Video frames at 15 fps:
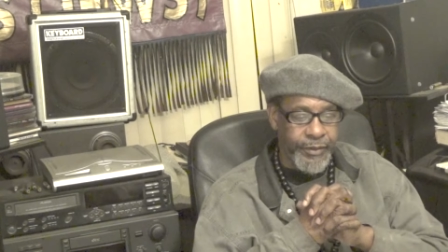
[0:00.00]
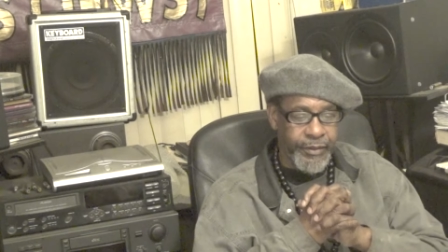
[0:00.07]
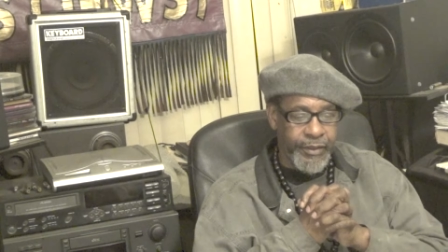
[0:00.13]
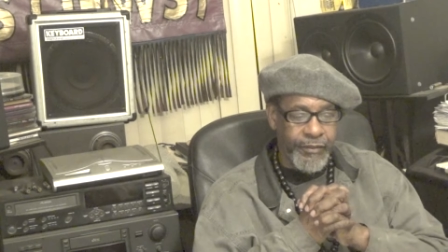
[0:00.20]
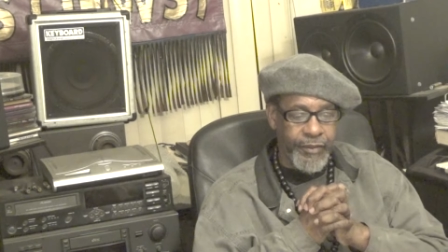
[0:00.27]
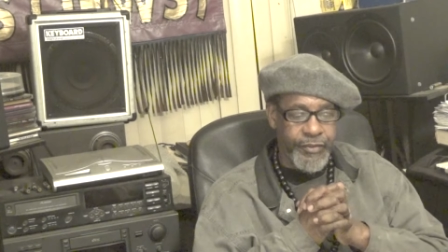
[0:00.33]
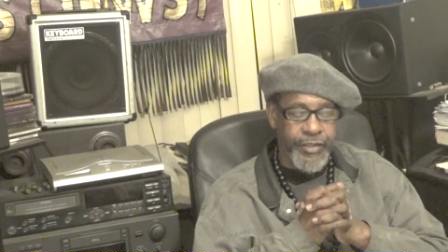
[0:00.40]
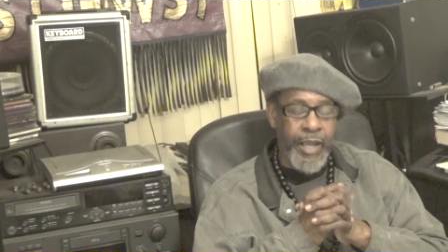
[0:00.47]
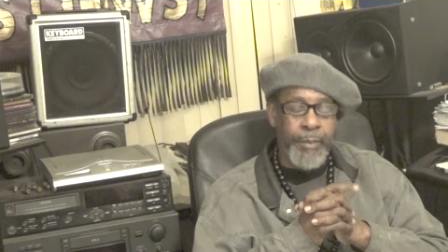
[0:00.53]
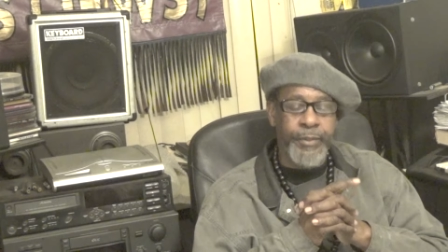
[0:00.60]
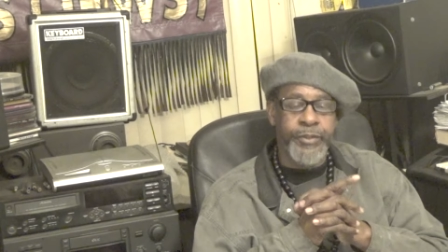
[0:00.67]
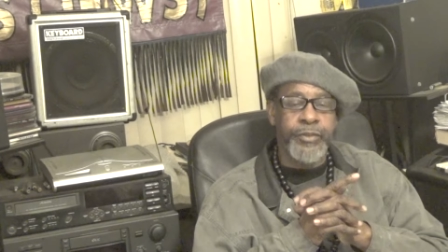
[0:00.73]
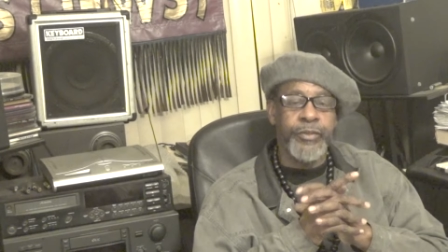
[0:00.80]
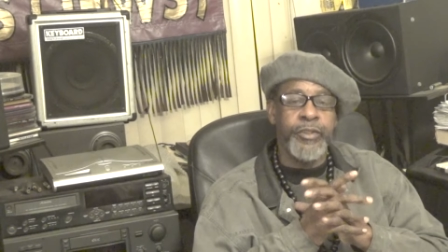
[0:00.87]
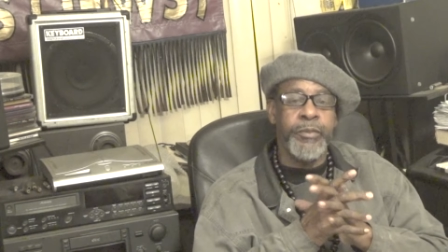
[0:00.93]
Give us the
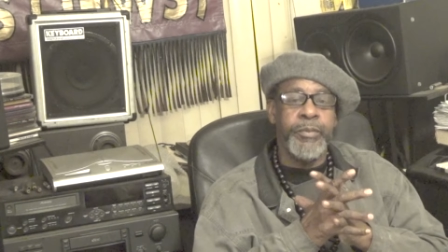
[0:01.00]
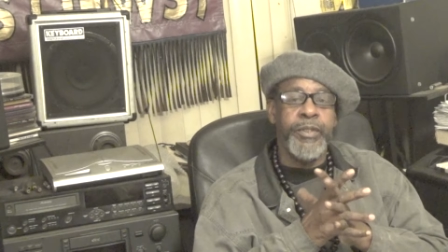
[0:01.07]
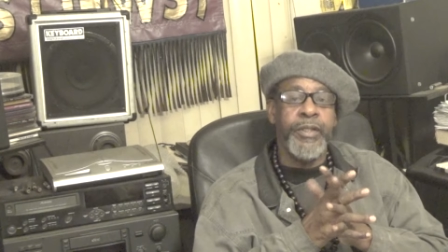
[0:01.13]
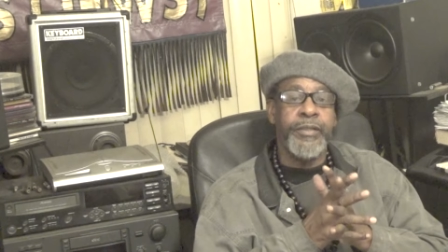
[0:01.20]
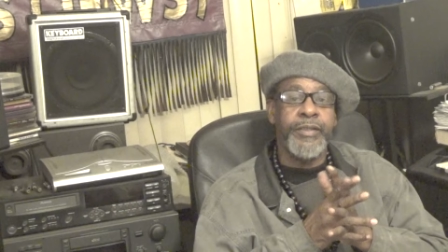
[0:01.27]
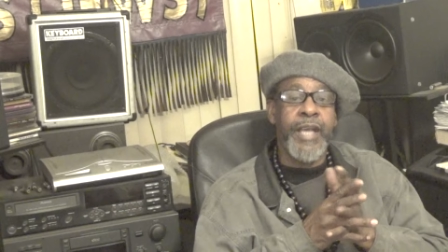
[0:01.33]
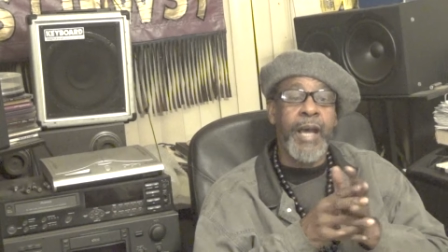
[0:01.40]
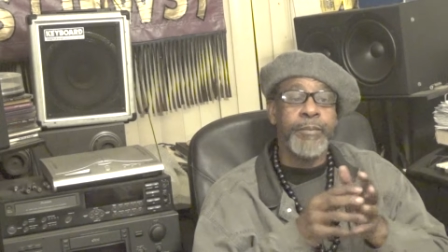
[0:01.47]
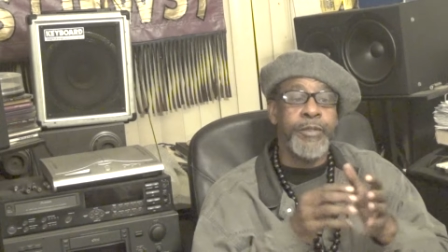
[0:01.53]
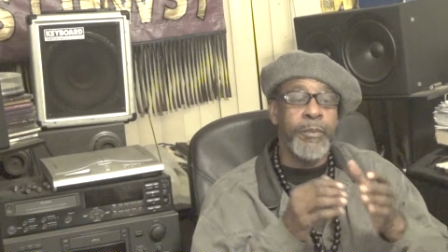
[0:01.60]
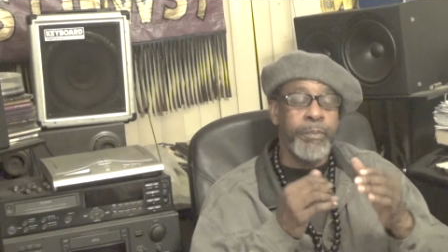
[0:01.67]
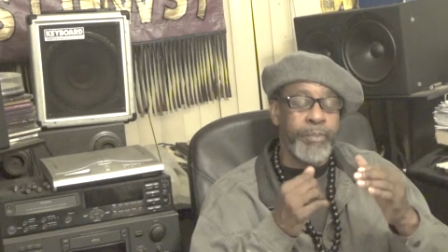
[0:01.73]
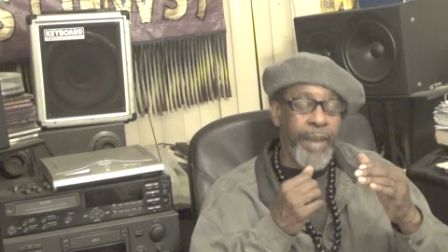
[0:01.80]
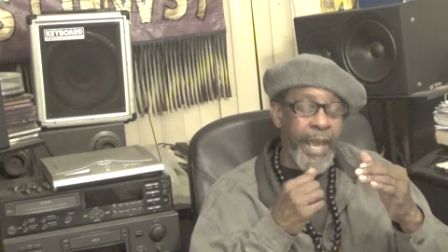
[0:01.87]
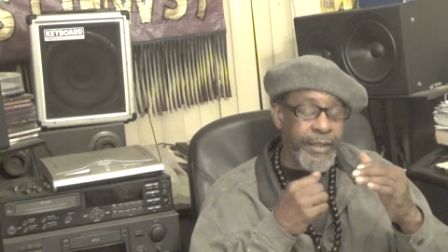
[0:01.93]
opportunity to be
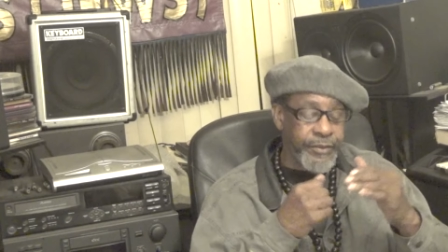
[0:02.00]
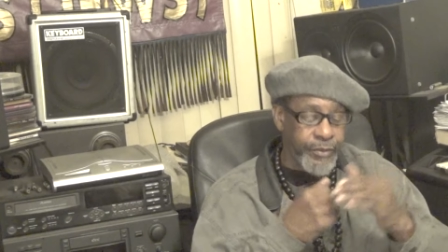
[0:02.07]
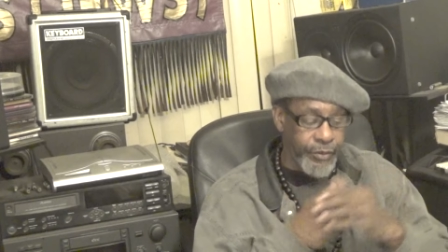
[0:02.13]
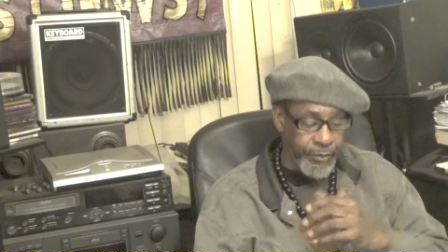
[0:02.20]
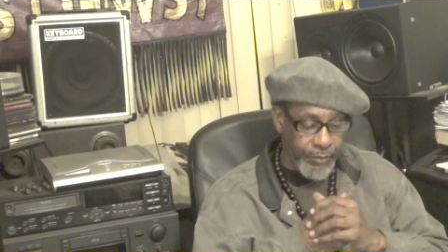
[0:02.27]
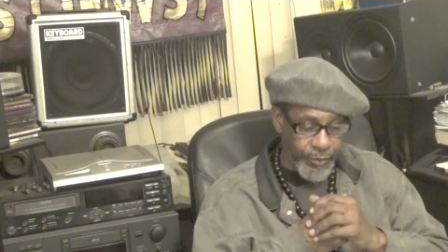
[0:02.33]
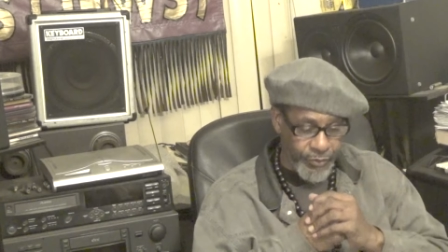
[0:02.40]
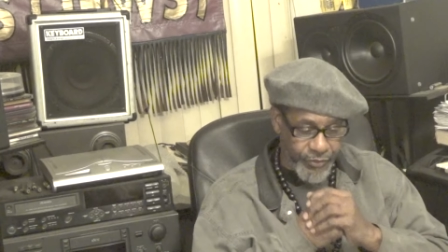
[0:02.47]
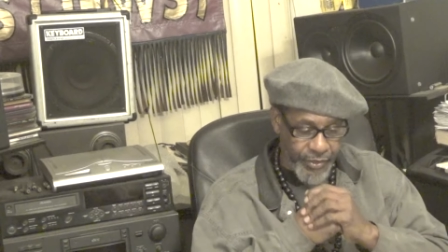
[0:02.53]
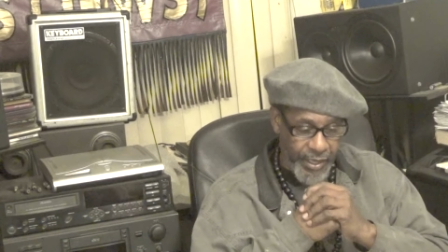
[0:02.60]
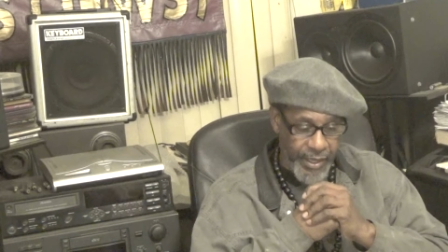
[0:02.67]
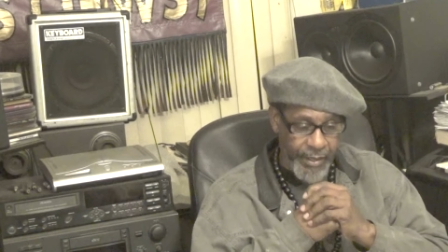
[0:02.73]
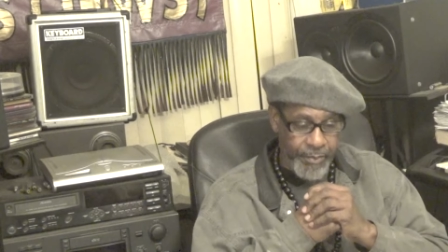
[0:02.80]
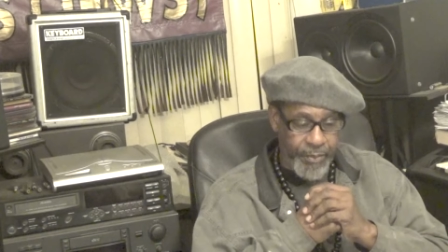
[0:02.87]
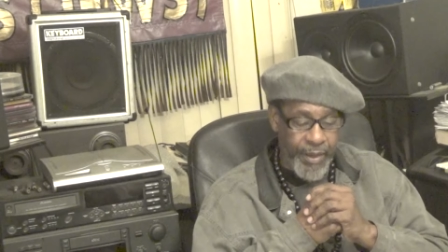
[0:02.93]
adopted back to the most
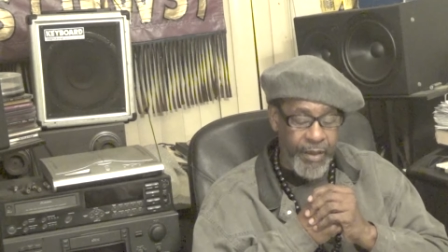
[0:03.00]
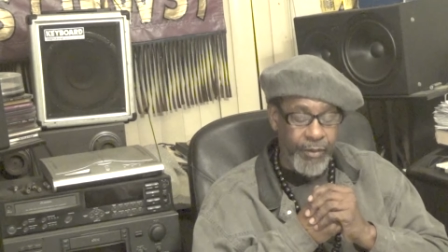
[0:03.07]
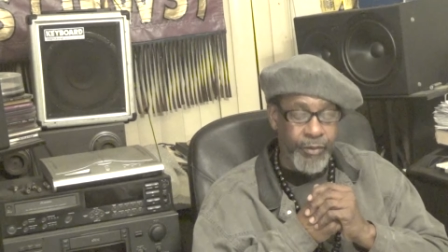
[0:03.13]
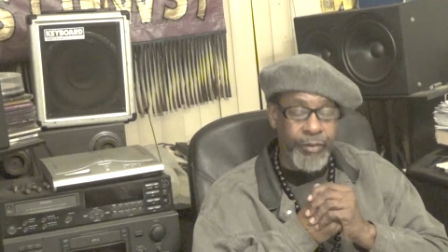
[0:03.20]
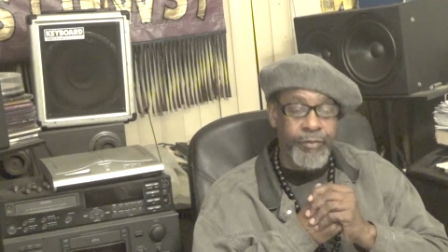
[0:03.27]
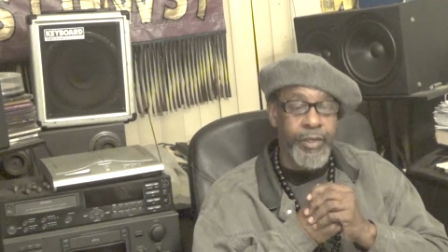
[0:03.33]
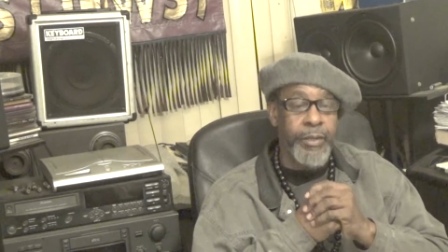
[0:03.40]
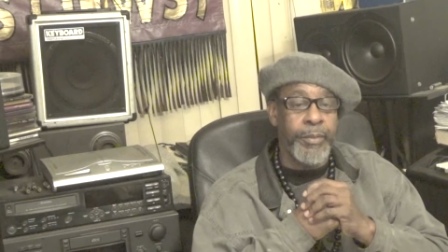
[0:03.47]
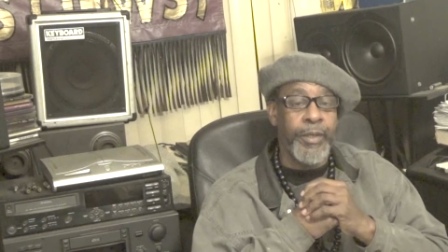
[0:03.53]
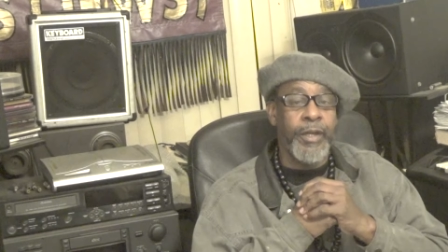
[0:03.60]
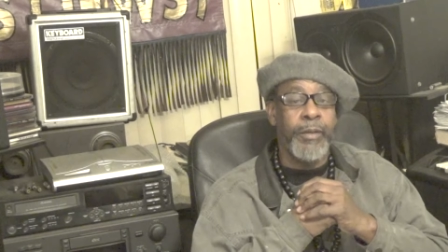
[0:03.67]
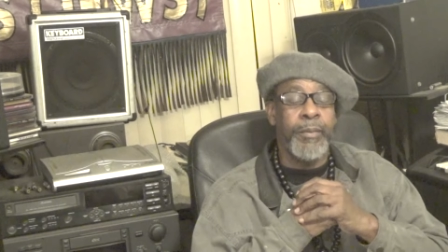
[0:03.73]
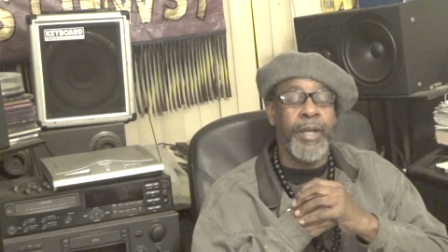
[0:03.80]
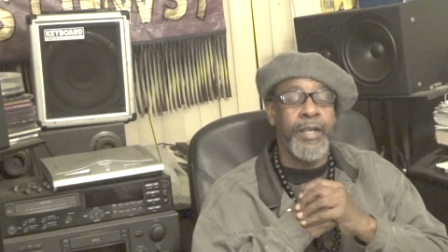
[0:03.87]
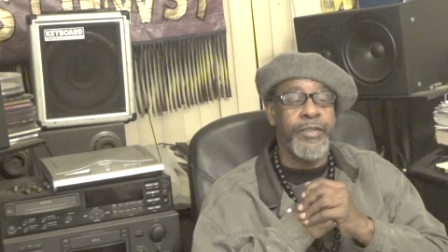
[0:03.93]
high power of
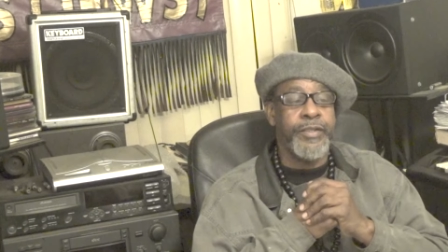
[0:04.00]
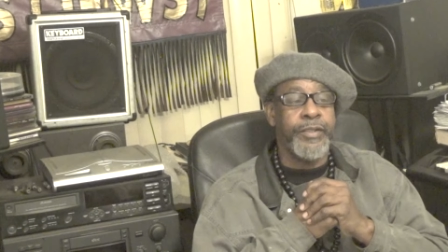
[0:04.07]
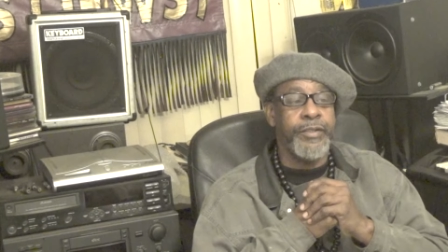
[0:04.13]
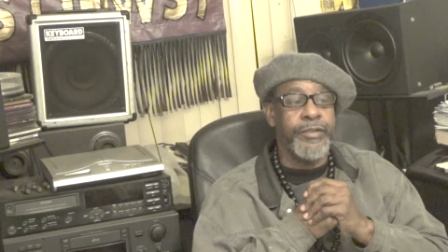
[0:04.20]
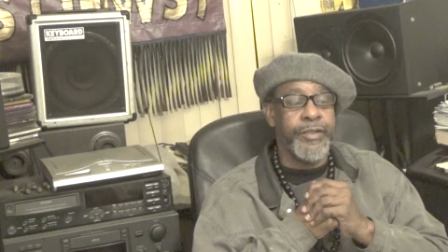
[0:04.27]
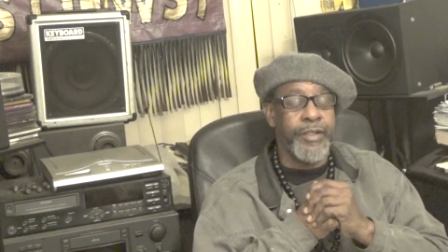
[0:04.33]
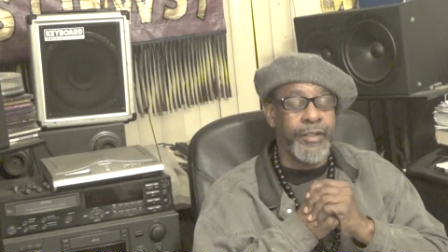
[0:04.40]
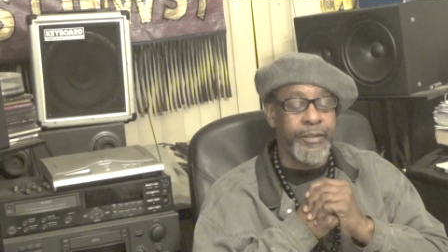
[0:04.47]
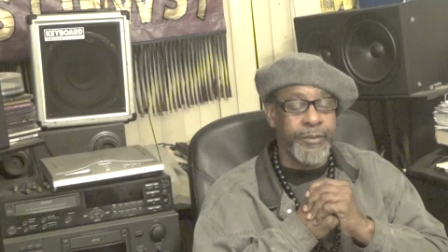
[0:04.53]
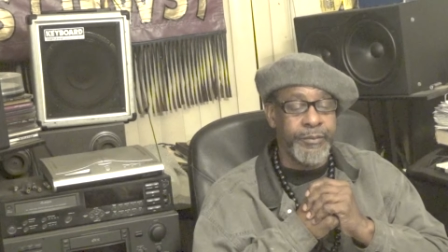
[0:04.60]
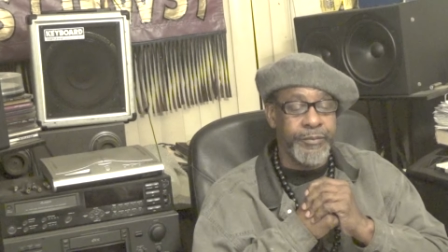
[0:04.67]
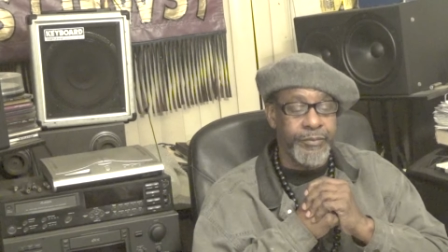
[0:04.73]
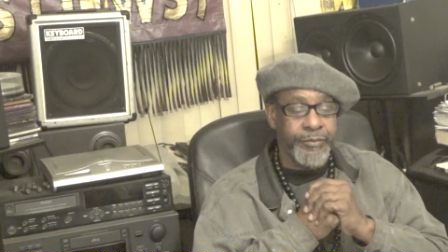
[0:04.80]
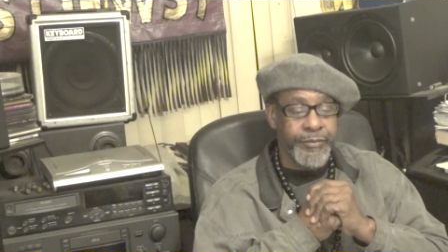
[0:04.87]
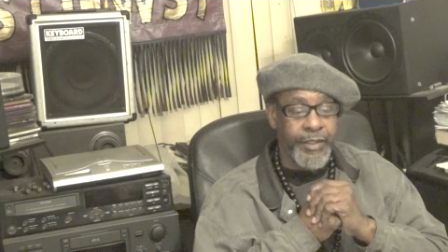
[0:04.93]
Abraham, Isaac, and Jacob.
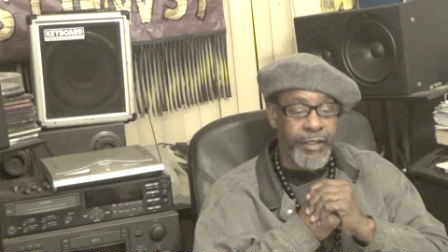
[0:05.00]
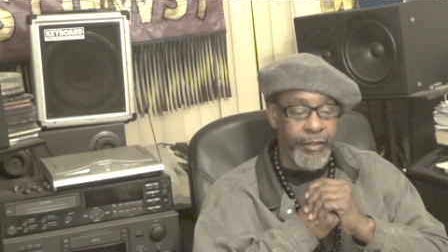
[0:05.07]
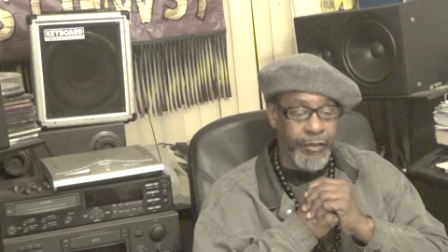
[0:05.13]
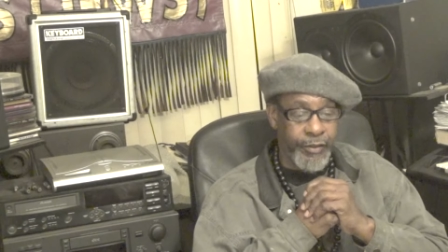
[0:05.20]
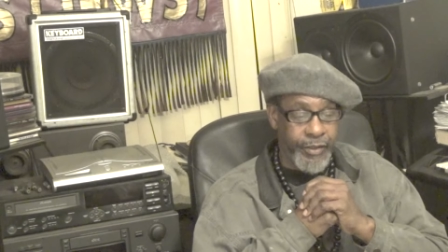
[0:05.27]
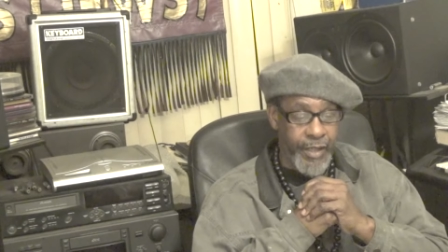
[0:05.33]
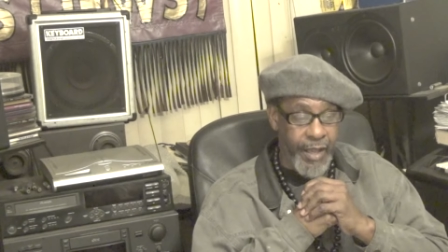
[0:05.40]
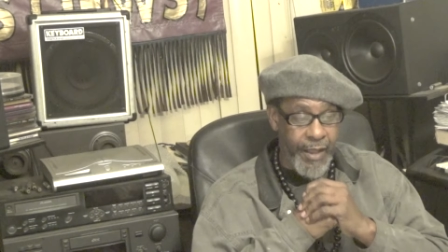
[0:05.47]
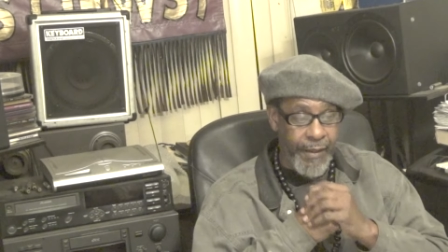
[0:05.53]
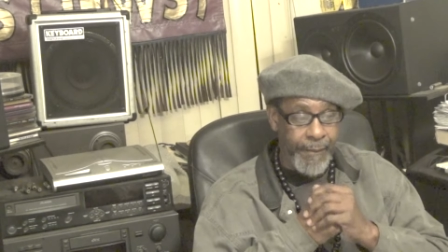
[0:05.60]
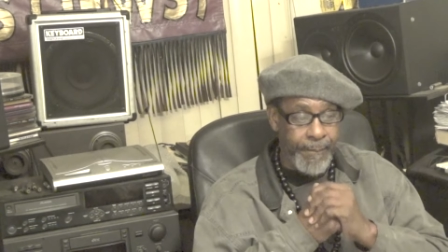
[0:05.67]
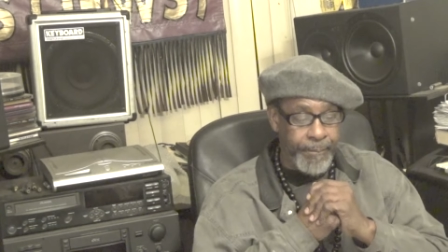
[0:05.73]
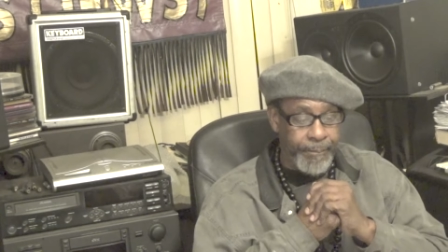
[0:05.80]
Hallelujah.